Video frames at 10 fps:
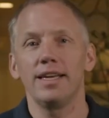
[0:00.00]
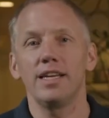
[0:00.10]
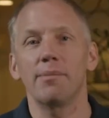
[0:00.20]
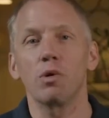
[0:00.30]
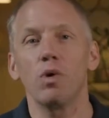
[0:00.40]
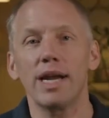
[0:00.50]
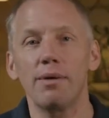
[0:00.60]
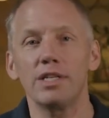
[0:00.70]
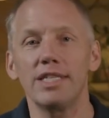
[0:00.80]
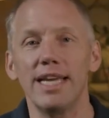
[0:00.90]
Number one, I
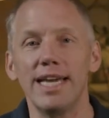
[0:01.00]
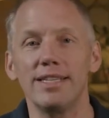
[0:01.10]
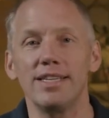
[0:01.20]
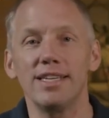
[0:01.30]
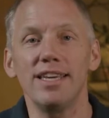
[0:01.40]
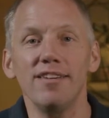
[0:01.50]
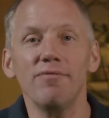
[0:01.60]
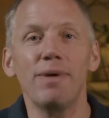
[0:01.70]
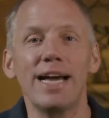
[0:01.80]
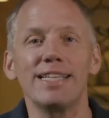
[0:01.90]
would say to
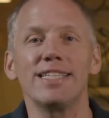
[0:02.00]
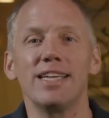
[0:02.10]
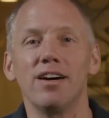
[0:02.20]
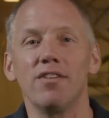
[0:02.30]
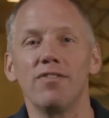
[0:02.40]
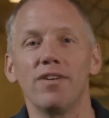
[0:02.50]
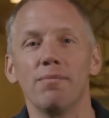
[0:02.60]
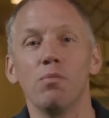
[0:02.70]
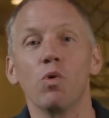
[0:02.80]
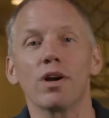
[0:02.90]
give myself
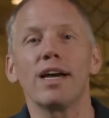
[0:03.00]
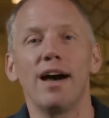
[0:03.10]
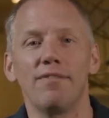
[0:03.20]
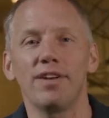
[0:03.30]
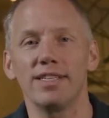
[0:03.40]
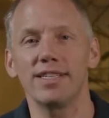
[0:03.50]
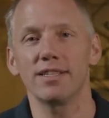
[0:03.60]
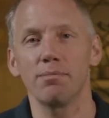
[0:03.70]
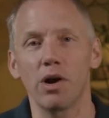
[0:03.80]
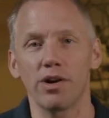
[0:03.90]
more confidence
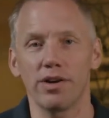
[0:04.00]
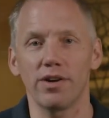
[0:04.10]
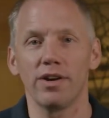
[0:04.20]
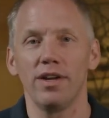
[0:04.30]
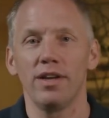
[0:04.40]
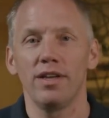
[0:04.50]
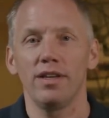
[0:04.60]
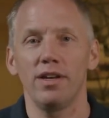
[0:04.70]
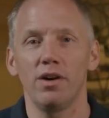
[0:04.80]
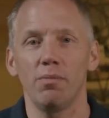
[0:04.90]
as a marketer.
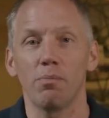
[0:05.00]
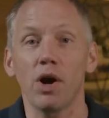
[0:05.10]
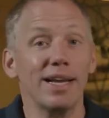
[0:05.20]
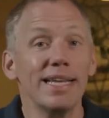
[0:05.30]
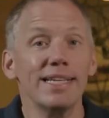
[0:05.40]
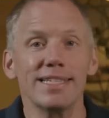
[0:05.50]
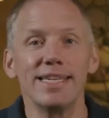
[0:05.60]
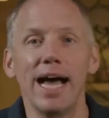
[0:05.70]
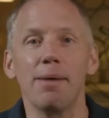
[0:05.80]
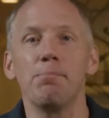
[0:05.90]
You know, marketing is
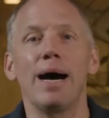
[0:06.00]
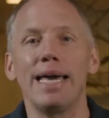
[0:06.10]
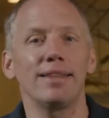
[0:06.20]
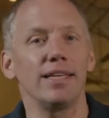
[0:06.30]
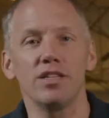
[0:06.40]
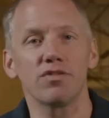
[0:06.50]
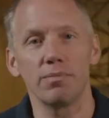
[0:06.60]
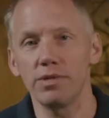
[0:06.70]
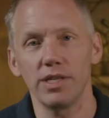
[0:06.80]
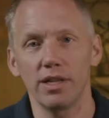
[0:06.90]
not buying leads
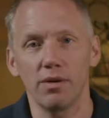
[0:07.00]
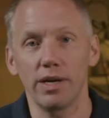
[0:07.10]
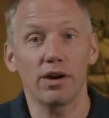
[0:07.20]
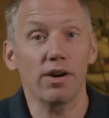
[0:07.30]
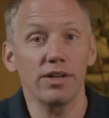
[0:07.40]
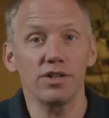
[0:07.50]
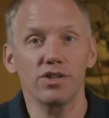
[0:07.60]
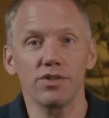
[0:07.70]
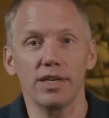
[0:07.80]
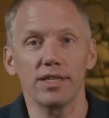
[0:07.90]
from Zillow. In our
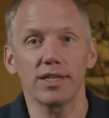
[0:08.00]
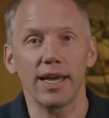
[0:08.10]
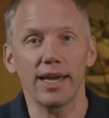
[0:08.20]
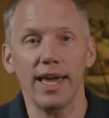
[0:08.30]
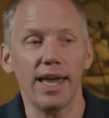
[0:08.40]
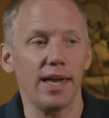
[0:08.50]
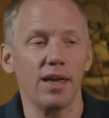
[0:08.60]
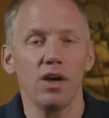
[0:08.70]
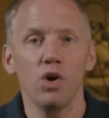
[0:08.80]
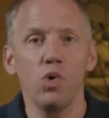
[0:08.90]
industry, it's like, hey,
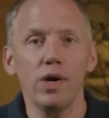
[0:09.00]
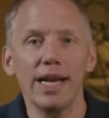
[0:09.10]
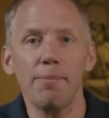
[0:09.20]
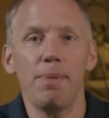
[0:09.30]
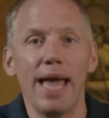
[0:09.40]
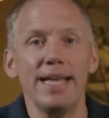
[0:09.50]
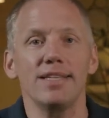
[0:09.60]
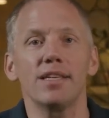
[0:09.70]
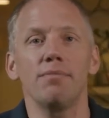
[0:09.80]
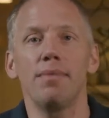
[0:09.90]
who can I pay
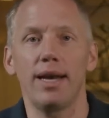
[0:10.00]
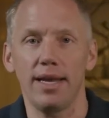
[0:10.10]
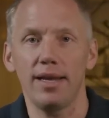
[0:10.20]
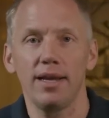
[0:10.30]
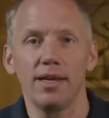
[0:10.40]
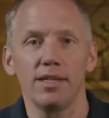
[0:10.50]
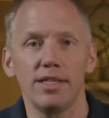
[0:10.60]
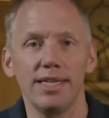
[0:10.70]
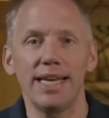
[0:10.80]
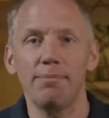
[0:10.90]
some money
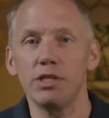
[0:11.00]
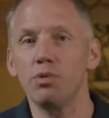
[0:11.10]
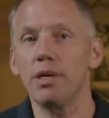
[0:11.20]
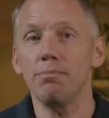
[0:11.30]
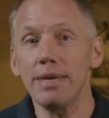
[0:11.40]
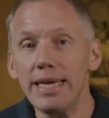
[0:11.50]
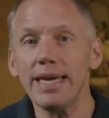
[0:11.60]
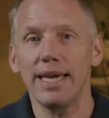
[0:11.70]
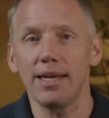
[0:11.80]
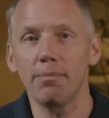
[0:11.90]
to get in between
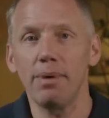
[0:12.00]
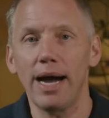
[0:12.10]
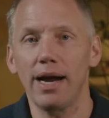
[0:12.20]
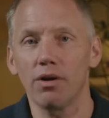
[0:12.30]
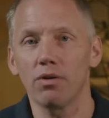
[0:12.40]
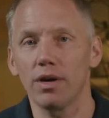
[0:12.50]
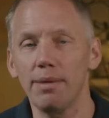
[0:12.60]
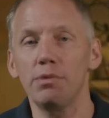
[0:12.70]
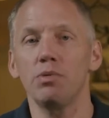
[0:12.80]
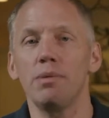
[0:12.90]
me and a buyer or
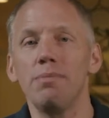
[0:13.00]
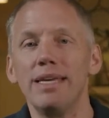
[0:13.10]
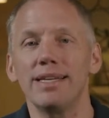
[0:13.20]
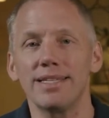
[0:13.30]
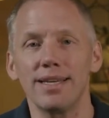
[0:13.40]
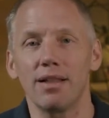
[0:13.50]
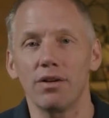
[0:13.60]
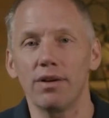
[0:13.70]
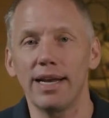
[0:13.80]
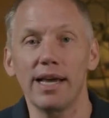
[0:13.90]
in between me and a
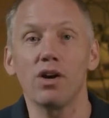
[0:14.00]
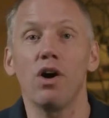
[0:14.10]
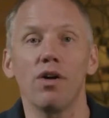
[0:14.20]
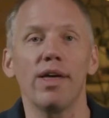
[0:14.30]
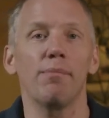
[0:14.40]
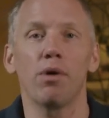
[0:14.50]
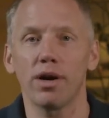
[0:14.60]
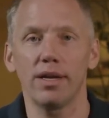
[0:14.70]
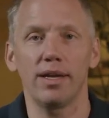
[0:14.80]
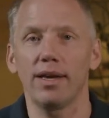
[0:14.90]
seller? And I call that
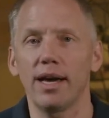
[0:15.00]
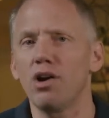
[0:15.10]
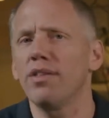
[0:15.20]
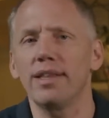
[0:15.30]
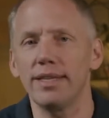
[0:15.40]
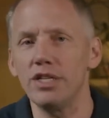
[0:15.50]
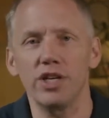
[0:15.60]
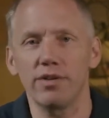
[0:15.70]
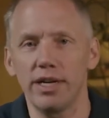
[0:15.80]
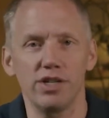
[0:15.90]
marketing. I call that lead
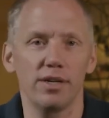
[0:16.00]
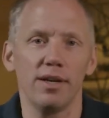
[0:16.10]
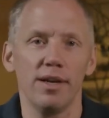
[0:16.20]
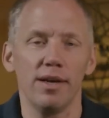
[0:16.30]
generation.